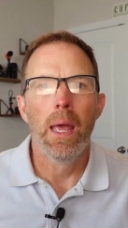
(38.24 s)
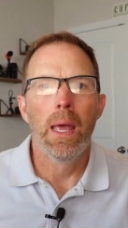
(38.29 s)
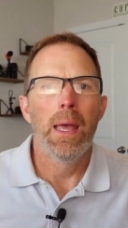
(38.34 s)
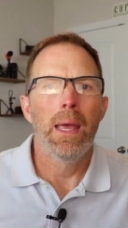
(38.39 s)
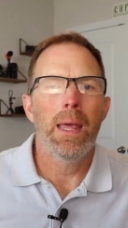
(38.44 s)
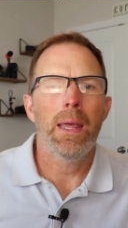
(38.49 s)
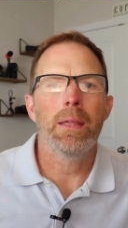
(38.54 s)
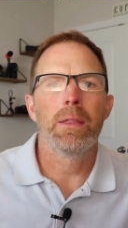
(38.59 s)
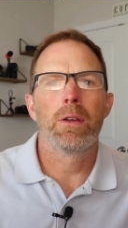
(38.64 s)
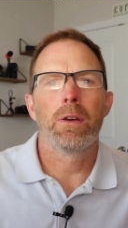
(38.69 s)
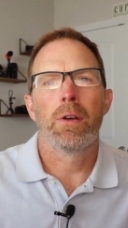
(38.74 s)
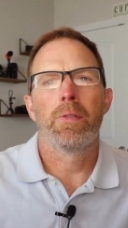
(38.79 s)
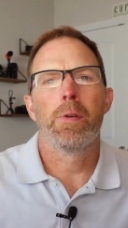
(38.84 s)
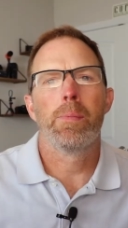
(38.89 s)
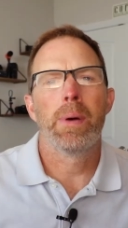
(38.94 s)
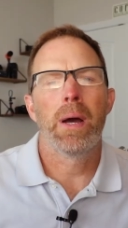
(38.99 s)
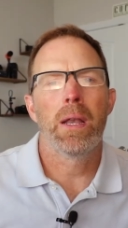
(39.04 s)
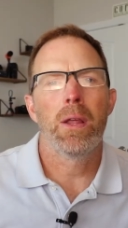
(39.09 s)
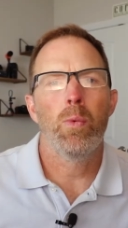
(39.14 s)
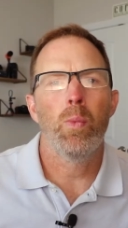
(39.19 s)
Hey there,
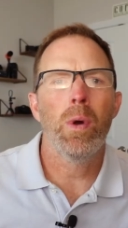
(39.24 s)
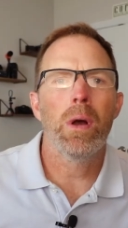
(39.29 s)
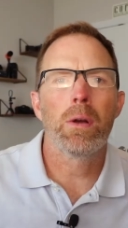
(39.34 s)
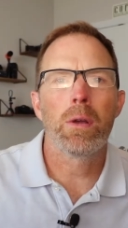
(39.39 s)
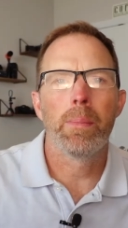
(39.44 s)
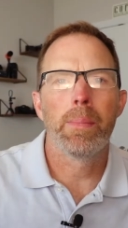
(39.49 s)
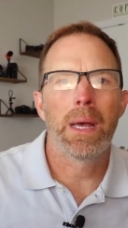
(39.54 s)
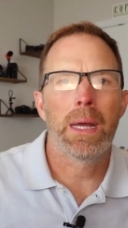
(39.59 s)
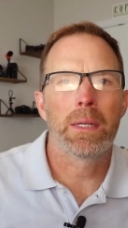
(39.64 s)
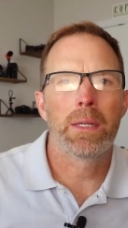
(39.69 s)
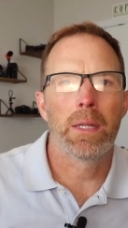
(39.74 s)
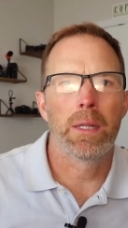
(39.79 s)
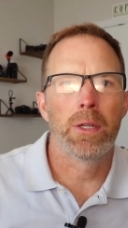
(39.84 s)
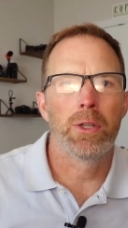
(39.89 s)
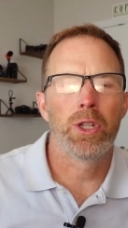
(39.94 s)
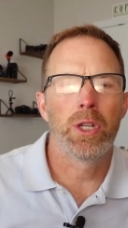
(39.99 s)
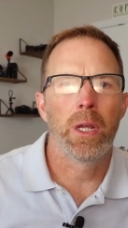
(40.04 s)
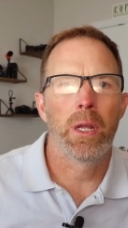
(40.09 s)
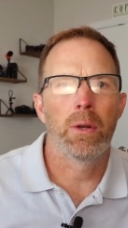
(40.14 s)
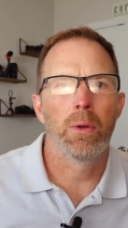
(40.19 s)
everybody. Welcome back to the
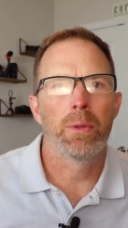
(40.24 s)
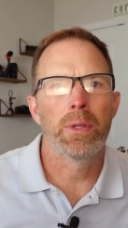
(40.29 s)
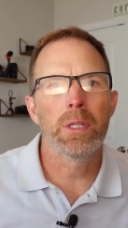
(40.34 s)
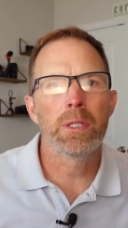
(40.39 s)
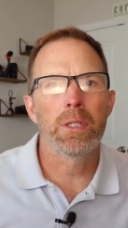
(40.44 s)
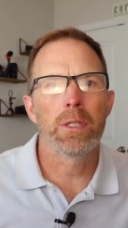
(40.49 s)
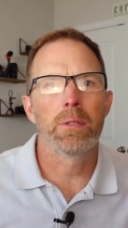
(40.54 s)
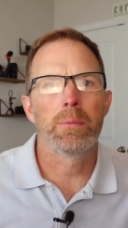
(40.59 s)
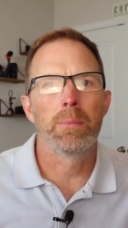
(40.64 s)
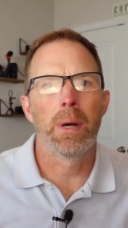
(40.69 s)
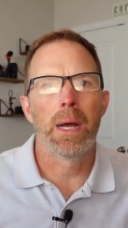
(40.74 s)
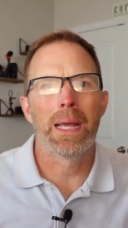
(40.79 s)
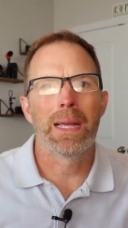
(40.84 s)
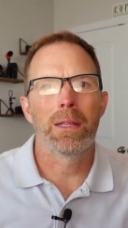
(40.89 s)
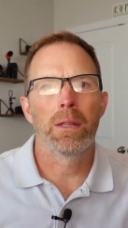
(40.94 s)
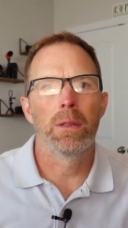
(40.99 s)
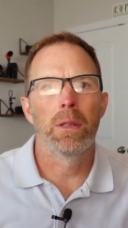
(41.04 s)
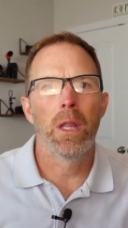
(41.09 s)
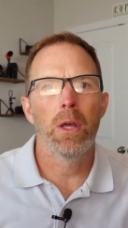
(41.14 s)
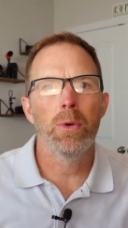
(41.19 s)
channel. This is
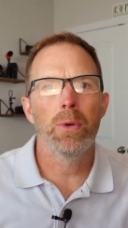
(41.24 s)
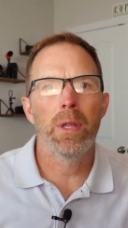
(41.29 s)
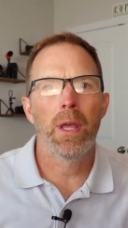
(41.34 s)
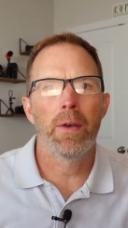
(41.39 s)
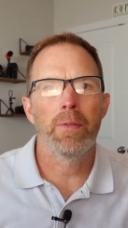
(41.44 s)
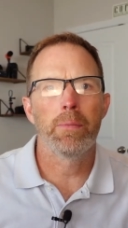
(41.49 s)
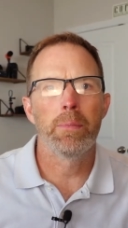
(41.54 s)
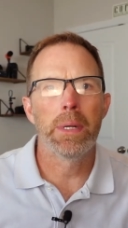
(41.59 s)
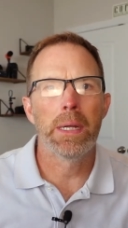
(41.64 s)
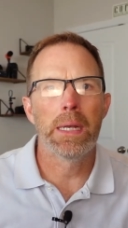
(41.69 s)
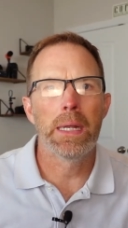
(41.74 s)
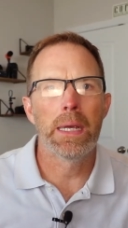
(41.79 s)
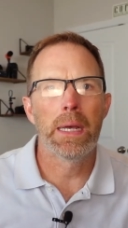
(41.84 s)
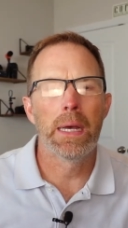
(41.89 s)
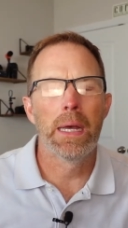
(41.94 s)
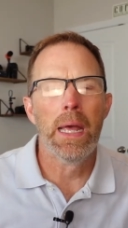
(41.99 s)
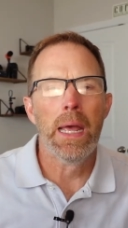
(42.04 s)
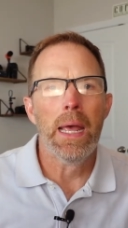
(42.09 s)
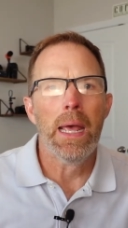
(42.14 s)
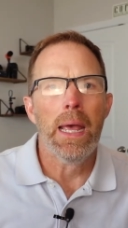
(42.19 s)
Mike, Low Def
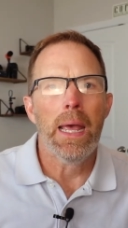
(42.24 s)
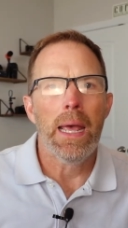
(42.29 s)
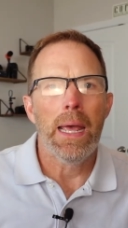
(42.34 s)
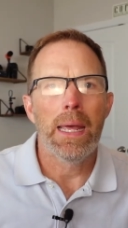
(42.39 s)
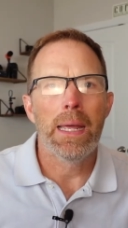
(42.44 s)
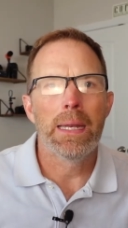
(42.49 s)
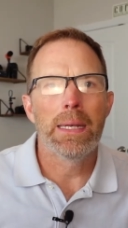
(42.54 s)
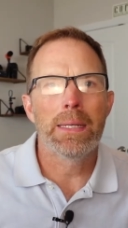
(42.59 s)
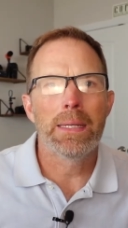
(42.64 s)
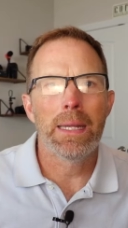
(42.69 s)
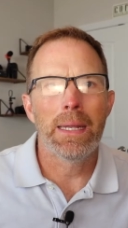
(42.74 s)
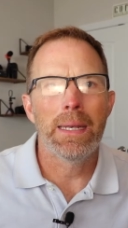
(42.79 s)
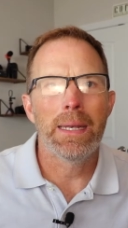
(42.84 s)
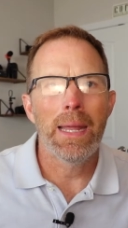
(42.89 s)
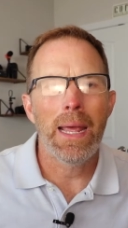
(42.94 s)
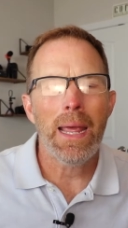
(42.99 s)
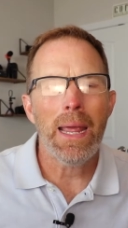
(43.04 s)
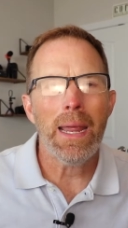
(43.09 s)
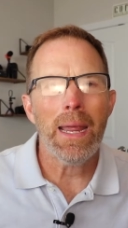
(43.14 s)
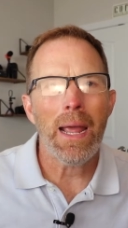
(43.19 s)
Media, and
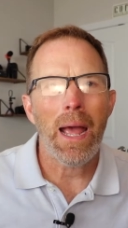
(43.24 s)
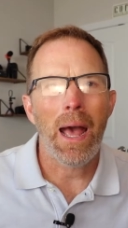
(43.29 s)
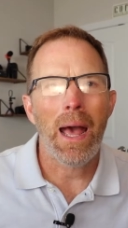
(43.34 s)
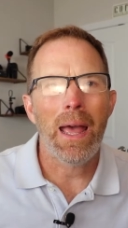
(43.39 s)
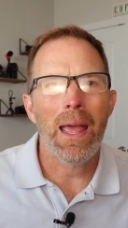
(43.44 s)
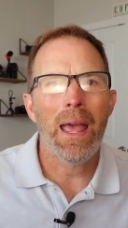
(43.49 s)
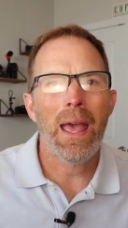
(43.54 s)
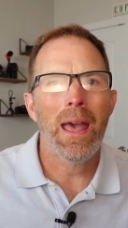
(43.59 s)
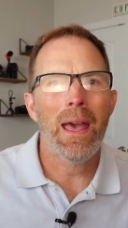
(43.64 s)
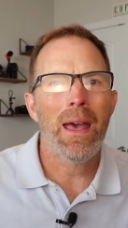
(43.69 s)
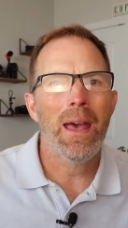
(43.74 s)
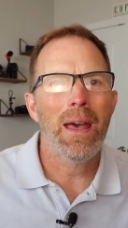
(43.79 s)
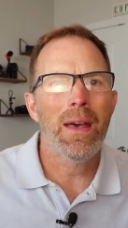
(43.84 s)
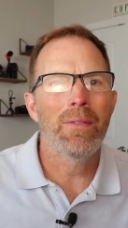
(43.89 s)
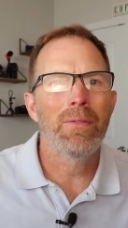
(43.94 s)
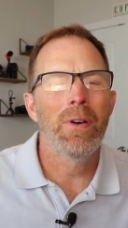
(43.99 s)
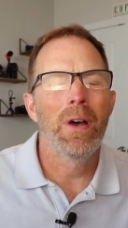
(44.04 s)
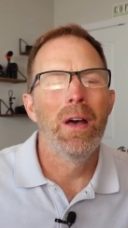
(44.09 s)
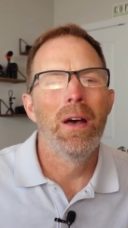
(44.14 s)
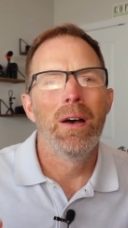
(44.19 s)
today I
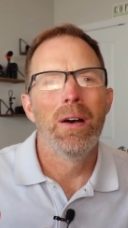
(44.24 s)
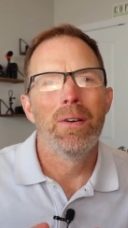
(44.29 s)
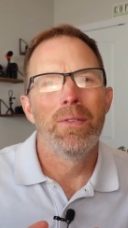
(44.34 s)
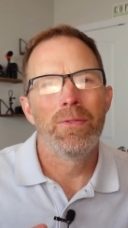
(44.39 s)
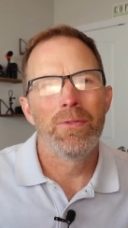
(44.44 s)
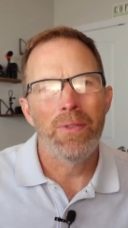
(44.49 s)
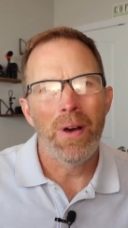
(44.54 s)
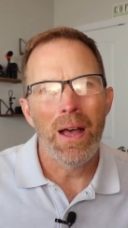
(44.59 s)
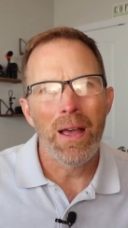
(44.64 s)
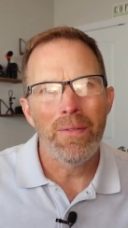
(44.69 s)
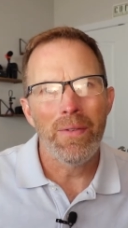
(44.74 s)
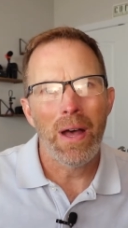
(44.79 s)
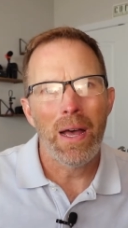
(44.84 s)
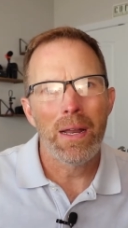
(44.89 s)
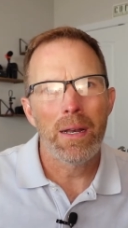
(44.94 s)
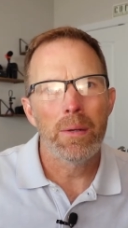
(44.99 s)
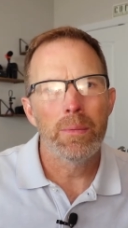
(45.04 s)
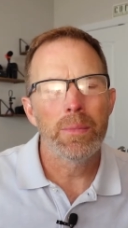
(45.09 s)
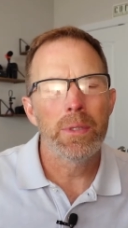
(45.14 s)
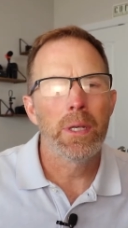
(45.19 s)
have 5
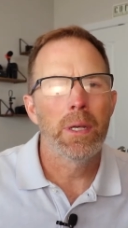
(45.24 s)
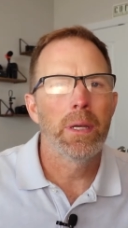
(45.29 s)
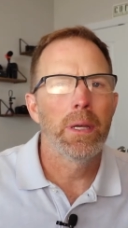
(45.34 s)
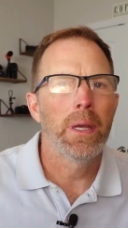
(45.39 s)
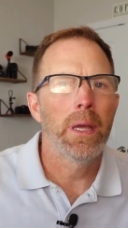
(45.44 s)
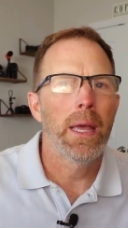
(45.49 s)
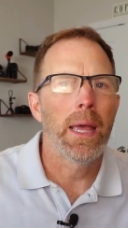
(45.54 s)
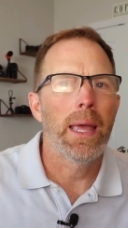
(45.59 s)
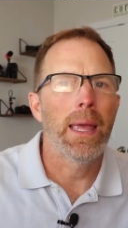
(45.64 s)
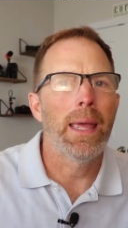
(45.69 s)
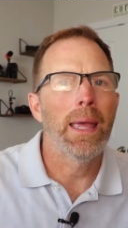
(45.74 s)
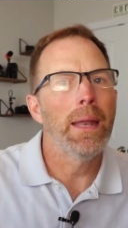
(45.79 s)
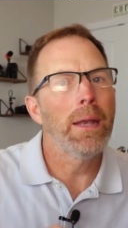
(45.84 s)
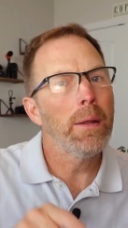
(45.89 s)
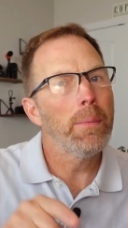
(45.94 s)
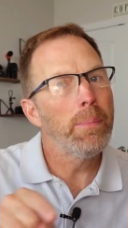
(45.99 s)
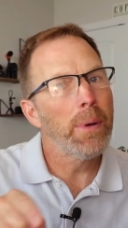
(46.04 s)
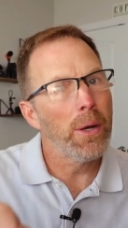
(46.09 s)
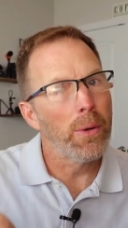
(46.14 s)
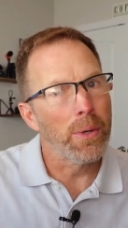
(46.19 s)
items and
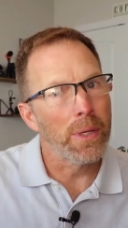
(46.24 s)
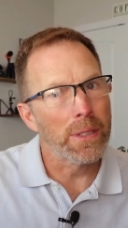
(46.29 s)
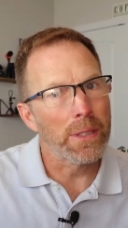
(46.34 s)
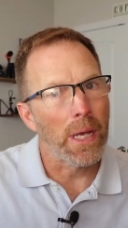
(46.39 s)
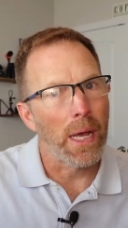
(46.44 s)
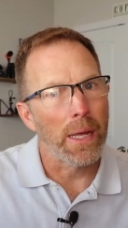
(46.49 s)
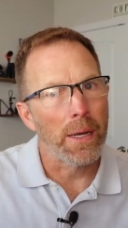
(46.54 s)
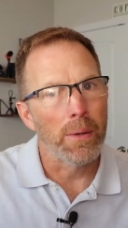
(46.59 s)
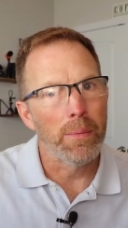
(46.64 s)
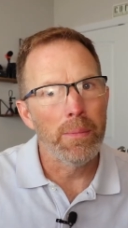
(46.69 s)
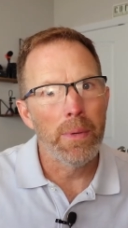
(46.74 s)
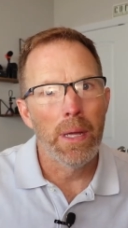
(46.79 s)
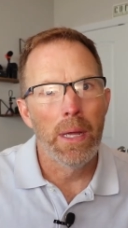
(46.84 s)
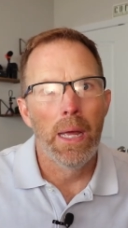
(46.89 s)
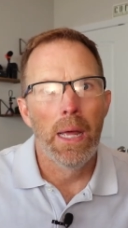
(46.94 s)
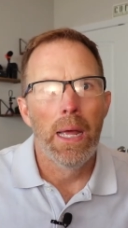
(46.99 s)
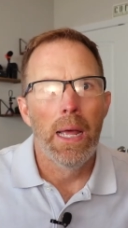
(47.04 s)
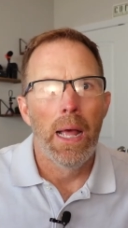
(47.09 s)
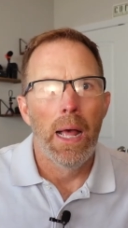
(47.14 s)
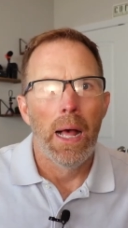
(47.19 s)
a bonus item
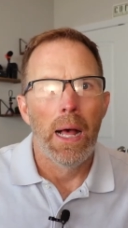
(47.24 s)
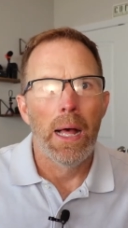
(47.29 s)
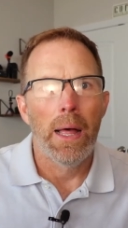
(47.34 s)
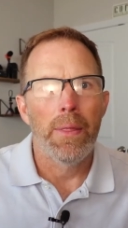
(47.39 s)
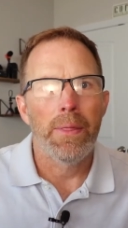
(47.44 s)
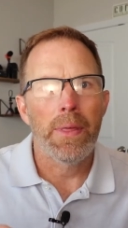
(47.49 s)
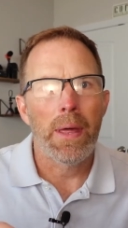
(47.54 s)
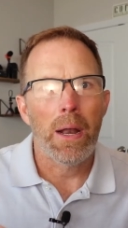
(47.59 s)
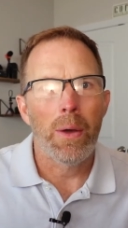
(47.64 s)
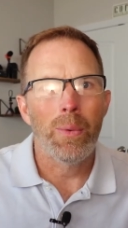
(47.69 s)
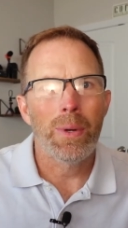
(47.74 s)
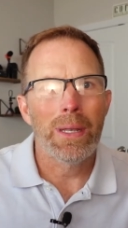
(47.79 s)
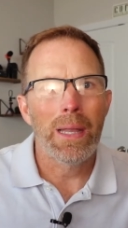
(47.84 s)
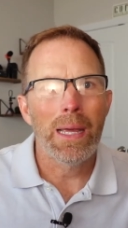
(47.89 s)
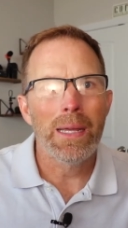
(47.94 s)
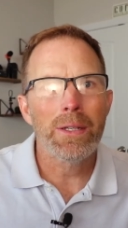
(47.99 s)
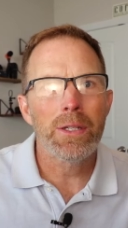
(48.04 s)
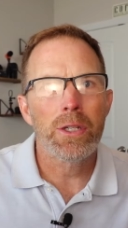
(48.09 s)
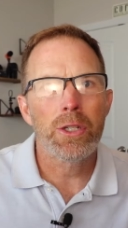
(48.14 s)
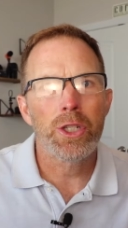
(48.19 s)
that I would
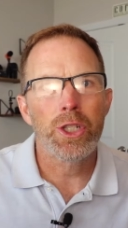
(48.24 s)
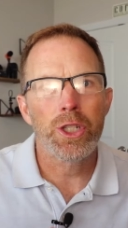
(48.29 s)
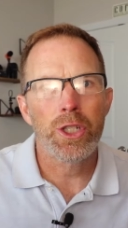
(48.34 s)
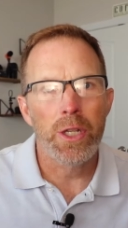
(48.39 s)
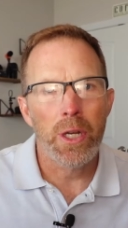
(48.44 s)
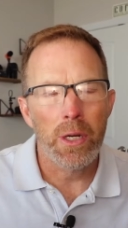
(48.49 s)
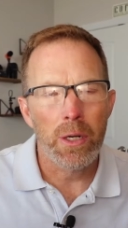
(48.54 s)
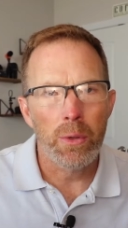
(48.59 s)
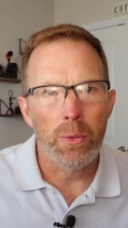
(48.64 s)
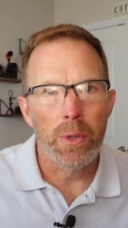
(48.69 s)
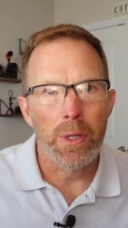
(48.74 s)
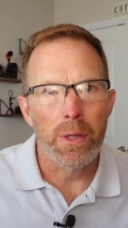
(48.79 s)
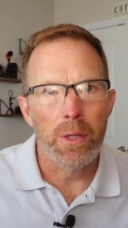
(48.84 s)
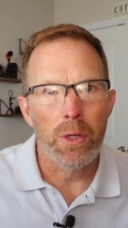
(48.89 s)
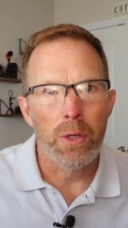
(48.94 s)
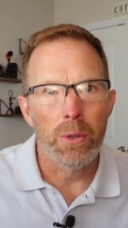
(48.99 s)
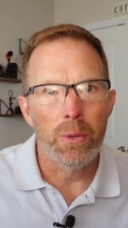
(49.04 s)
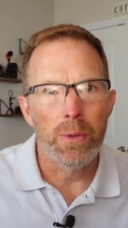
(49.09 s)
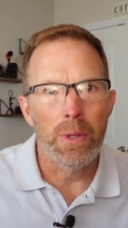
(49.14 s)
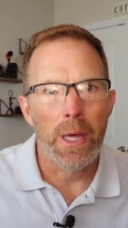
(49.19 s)
like to share with
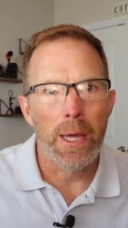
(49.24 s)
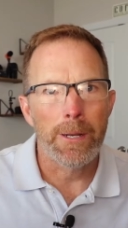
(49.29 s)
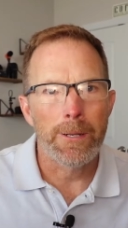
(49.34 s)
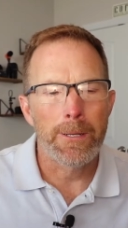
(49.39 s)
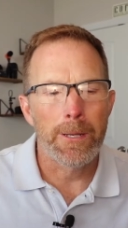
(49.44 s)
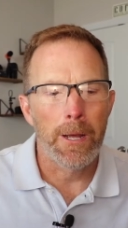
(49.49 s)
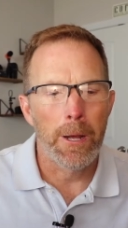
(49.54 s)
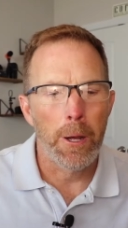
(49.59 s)
you that